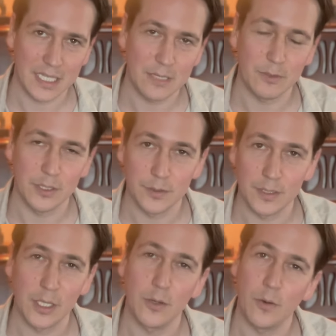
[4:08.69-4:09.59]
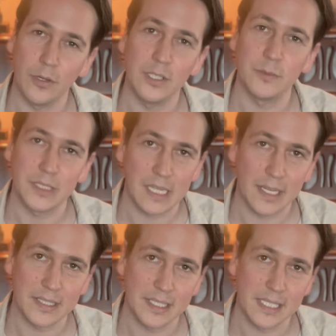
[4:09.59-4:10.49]
that he was using a chord that was
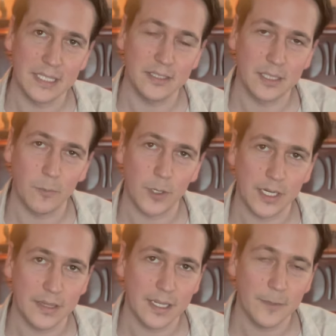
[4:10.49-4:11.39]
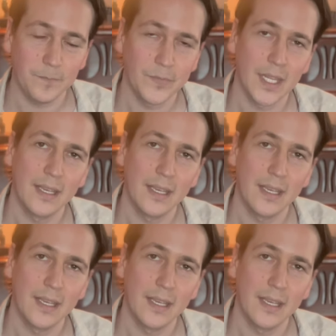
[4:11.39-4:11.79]
not in the key somewhere in there.